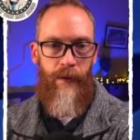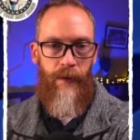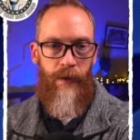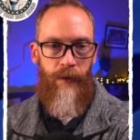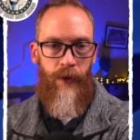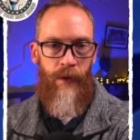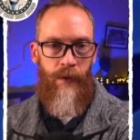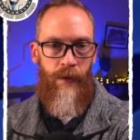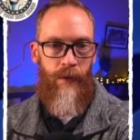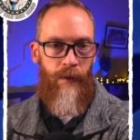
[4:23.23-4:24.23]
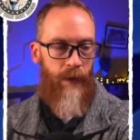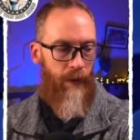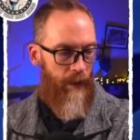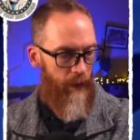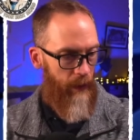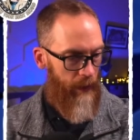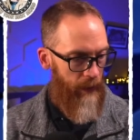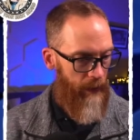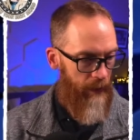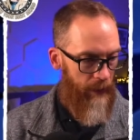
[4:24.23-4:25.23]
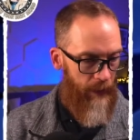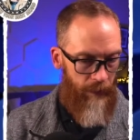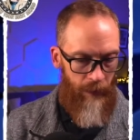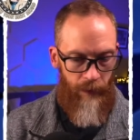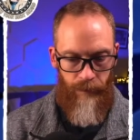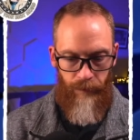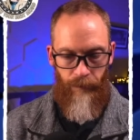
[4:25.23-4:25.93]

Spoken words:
So Jean-Luc. It's this one.